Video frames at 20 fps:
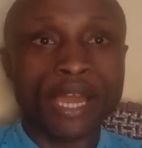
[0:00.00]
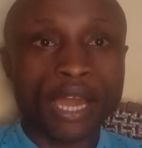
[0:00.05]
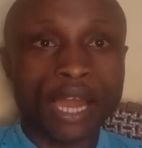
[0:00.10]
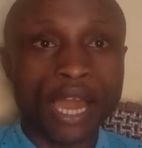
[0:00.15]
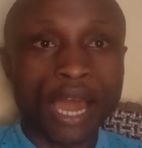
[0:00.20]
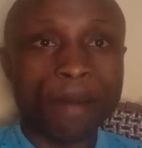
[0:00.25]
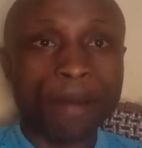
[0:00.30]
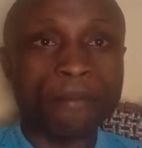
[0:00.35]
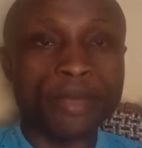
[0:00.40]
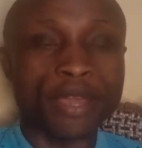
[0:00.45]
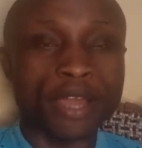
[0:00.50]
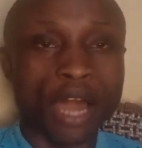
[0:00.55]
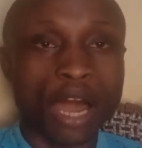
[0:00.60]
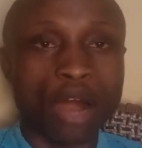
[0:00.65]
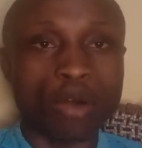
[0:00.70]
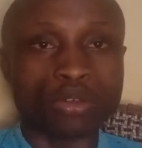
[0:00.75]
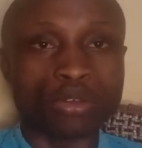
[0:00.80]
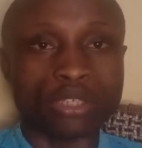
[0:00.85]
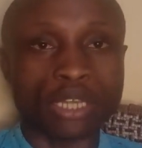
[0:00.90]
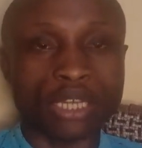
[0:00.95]
coming
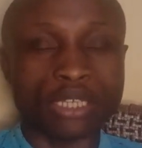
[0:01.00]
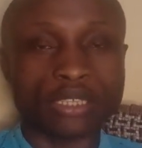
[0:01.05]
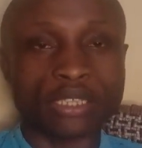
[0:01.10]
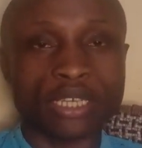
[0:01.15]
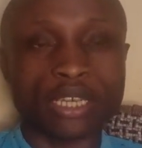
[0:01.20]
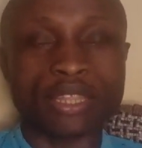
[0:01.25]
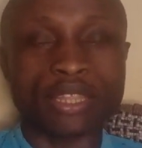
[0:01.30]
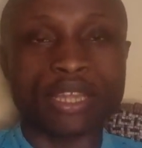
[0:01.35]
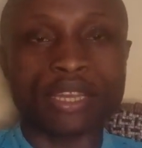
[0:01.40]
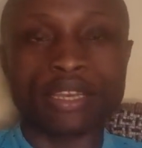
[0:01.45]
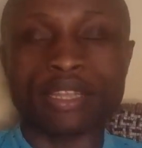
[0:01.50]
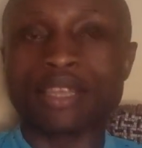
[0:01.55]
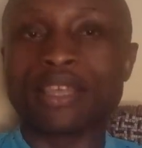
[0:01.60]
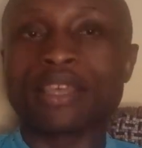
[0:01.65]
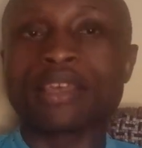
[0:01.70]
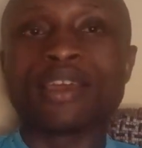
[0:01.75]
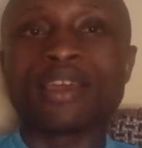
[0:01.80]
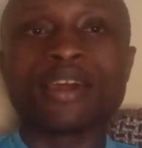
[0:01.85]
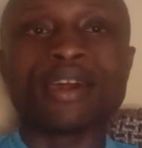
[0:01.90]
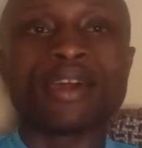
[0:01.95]
out and saying that
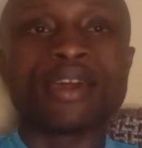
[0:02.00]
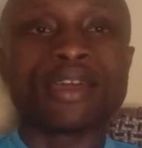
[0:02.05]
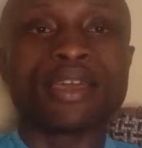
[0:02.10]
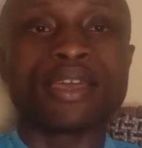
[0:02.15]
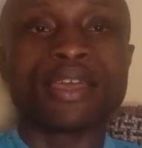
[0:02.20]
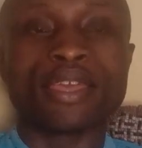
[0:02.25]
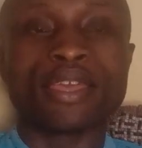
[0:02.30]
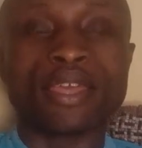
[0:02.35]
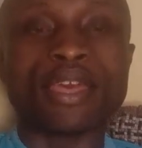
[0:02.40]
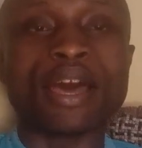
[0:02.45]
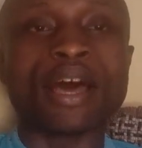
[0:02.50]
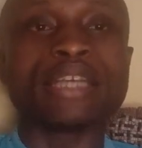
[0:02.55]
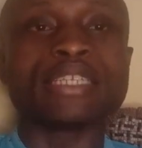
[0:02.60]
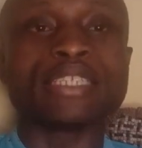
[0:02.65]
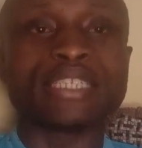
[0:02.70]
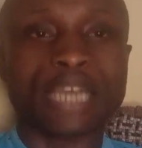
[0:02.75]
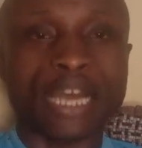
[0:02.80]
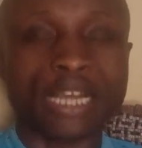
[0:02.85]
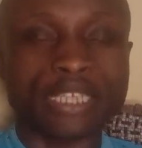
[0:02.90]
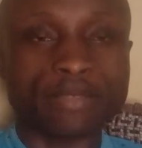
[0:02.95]
he,
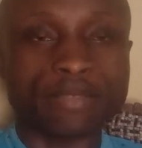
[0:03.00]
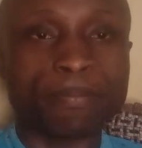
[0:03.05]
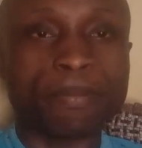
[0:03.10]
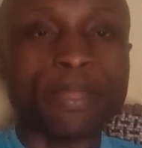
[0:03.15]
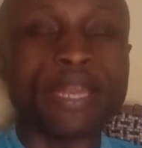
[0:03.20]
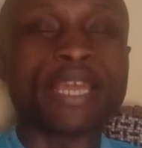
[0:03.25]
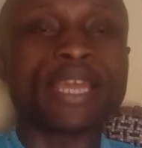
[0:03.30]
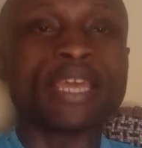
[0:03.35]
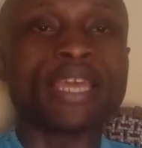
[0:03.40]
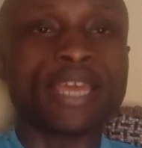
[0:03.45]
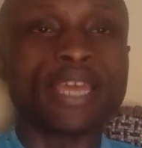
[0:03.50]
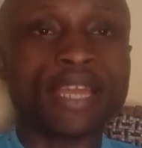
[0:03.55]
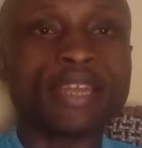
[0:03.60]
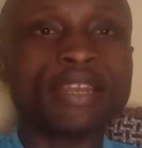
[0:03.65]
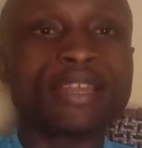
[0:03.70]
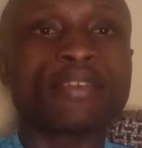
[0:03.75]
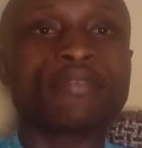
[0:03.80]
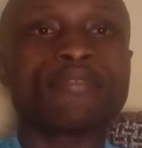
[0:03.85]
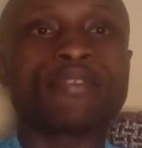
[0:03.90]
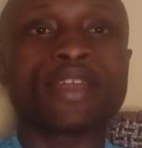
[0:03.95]
she has been
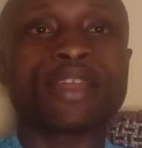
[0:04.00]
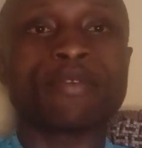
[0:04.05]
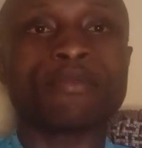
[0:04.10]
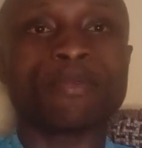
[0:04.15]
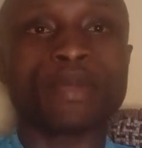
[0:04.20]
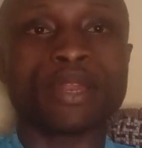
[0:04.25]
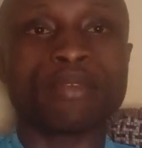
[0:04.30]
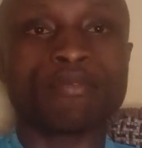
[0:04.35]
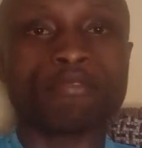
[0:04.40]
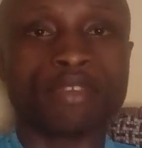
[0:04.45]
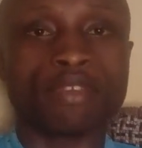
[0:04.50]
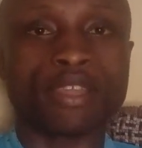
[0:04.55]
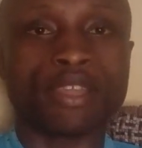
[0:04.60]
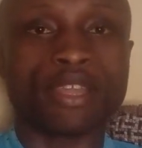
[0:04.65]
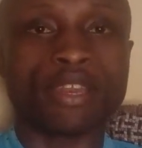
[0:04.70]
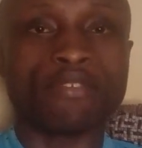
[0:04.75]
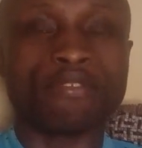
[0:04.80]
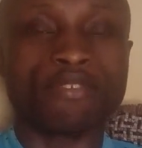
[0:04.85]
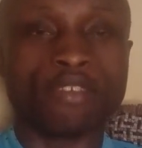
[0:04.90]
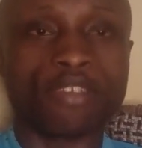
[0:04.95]
getting very many
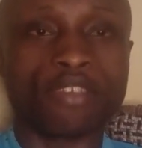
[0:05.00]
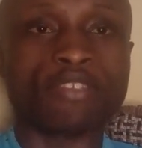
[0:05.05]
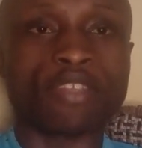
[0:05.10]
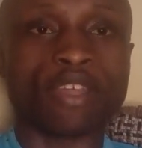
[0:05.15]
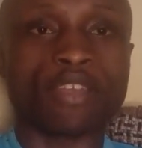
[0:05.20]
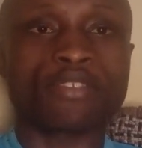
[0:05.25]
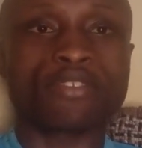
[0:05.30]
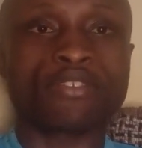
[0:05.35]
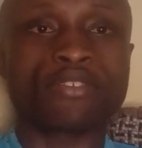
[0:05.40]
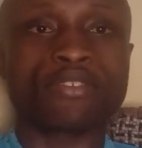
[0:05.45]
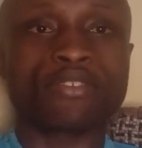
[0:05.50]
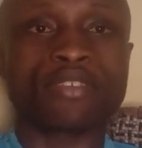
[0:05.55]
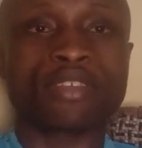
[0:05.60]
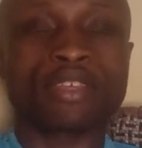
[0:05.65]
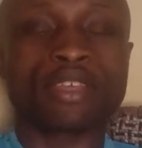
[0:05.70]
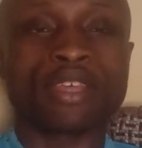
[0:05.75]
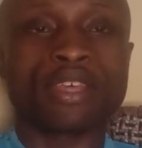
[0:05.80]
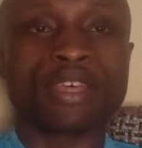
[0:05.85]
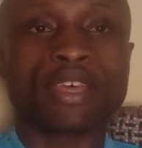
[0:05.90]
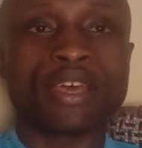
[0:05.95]
investors
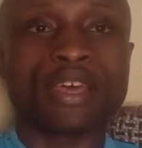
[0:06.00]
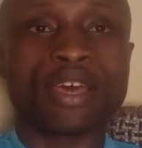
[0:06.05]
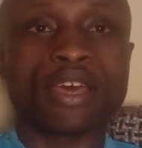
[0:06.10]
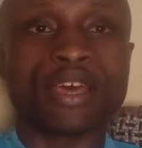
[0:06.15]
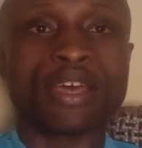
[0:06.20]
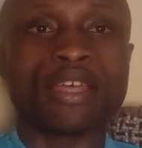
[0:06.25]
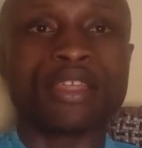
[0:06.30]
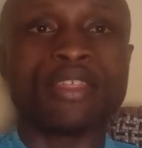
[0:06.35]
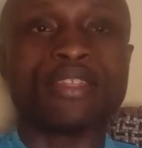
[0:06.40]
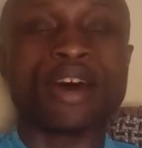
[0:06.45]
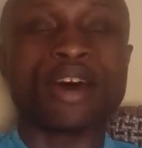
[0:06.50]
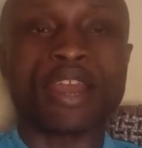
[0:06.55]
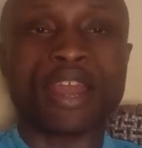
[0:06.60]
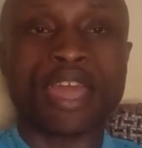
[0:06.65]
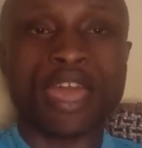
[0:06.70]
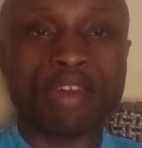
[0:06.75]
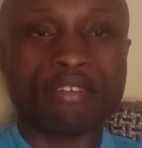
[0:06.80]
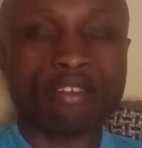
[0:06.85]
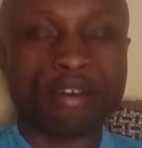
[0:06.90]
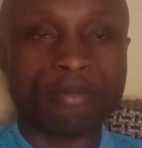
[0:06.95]
uh, than
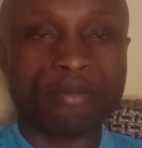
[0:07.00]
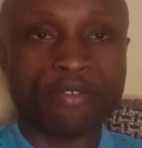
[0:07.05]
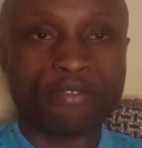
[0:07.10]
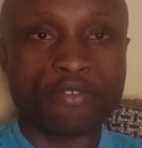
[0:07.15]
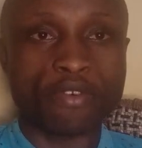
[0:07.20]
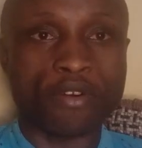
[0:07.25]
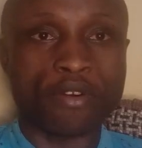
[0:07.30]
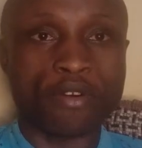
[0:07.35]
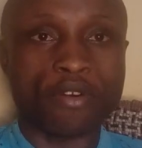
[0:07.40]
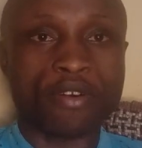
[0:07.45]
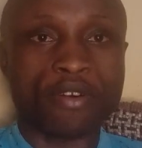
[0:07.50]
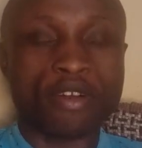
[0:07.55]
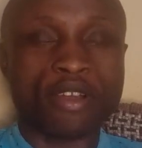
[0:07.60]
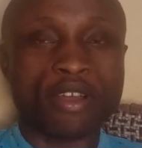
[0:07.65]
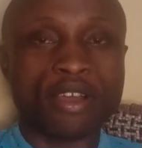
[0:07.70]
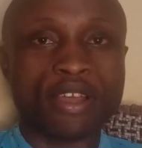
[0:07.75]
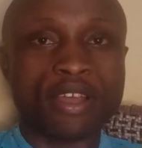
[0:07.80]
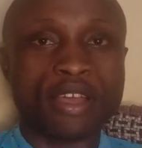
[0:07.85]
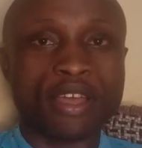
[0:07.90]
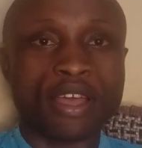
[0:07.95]
ever before.
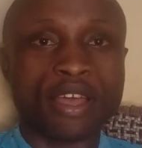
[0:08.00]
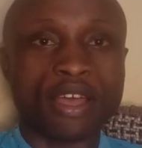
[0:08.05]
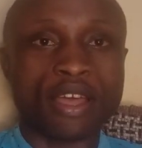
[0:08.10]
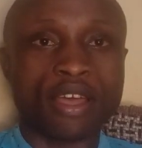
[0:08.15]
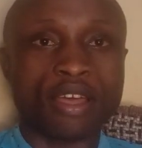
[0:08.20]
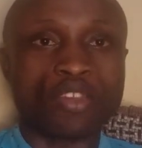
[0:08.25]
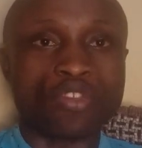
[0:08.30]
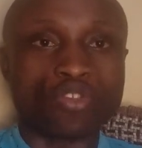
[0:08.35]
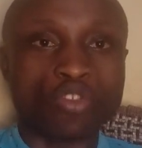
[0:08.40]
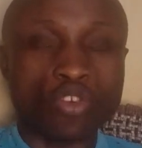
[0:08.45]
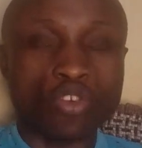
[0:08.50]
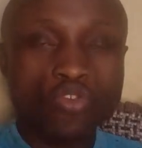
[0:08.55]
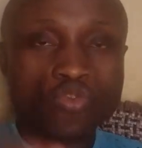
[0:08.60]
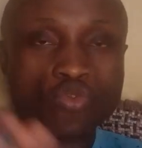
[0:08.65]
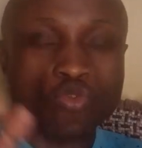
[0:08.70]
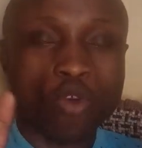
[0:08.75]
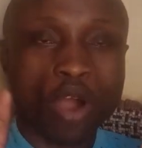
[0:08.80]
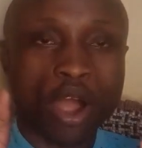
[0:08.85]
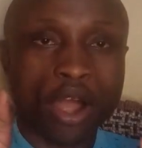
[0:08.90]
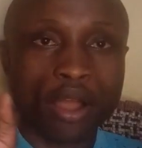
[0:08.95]
Uh, those
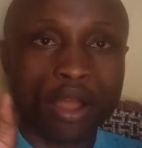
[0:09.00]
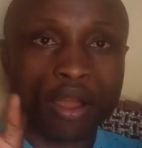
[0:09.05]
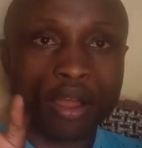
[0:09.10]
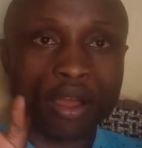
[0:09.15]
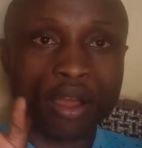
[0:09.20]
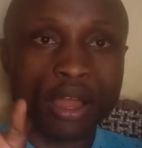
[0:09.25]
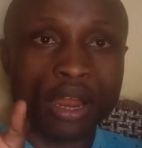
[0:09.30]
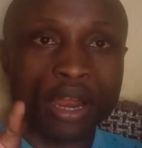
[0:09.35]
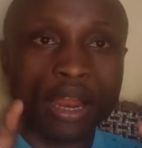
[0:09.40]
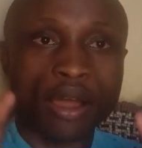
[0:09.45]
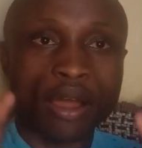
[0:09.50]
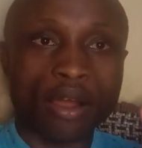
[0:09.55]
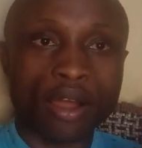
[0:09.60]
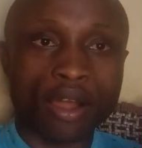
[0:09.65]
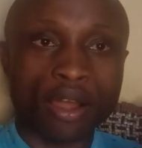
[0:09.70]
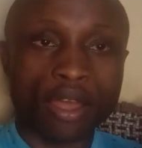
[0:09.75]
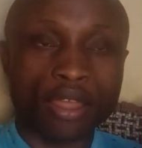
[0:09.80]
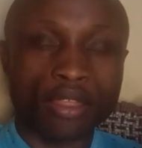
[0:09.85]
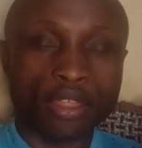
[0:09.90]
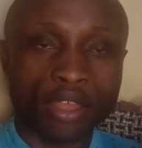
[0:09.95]
who are
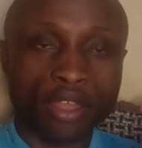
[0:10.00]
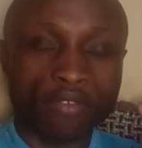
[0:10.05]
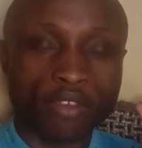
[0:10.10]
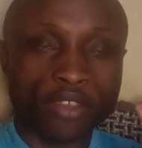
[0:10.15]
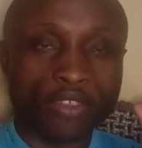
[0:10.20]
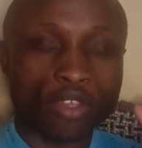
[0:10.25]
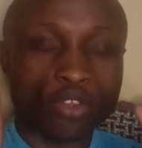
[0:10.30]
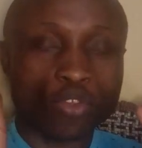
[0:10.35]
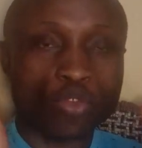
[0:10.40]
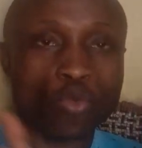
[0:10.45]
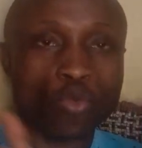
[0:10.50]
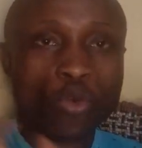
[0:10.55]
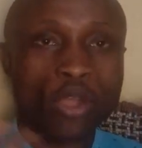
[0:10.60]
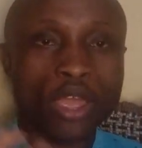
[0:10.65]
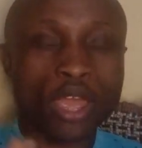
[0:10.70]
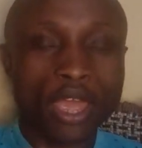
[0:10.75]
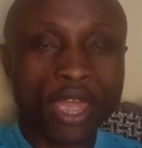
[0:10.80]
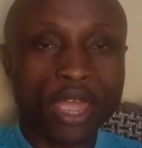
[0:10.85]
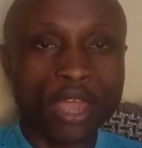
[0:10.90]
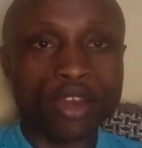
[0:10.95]
the investors who
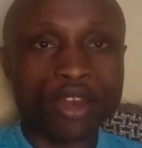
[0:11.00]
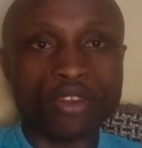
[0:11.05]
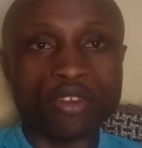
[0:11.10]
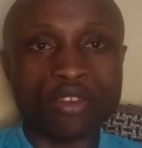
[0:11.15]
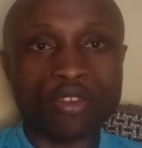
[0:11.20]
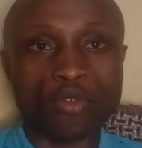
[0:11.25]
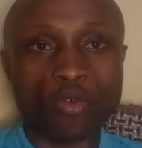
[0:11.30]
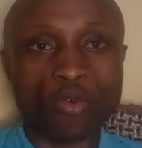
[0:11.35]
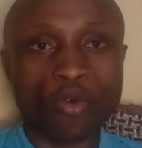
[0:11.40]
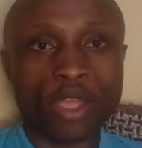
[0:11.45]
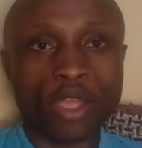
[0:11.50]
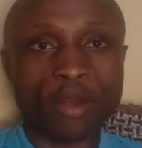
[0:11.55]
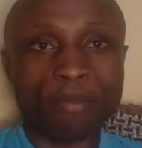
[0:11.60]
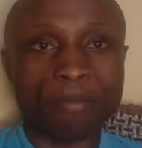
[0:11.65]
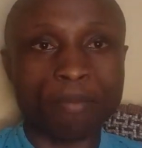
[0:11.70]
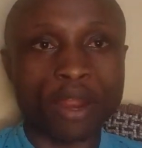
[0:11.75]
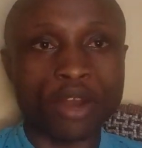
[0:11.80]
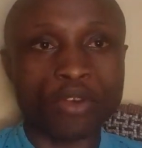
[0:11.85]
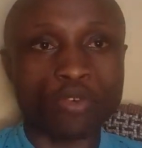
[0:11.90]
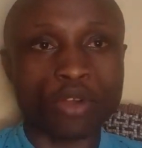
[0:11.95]
had who had
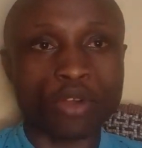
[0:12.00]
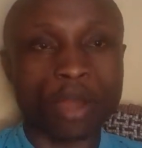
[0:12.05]
planned to